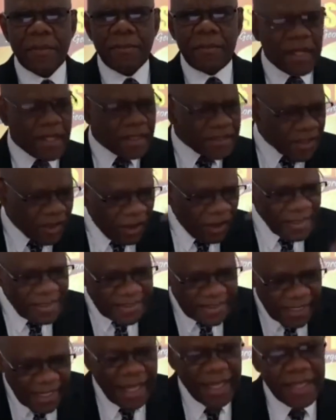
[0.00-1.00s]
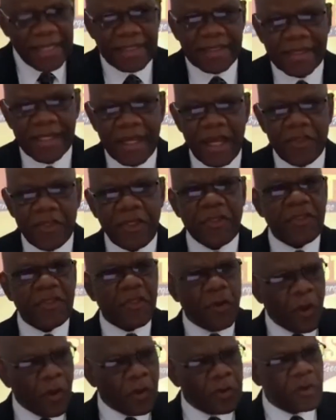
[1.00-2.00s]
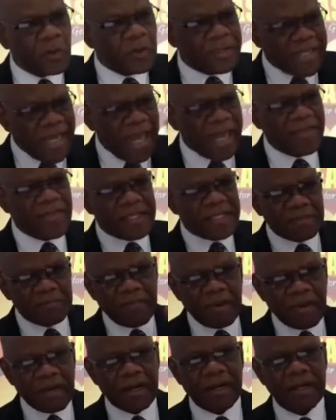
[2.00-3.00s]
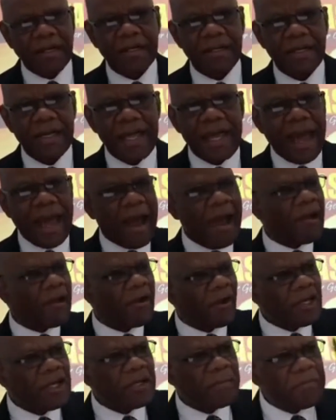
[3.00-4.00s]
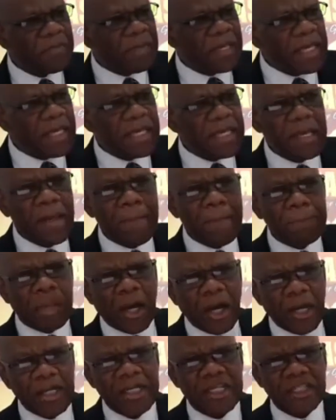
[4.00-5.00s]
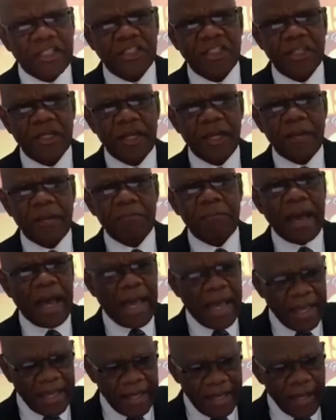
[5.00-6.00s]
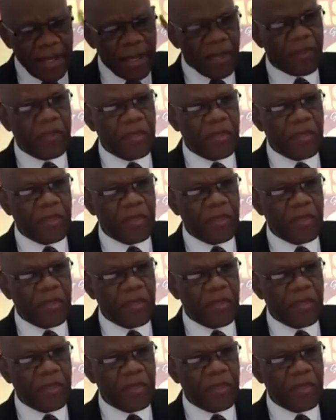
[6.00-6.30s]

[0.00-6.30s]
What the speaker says: Because God says that those who take this mark are going to be punished by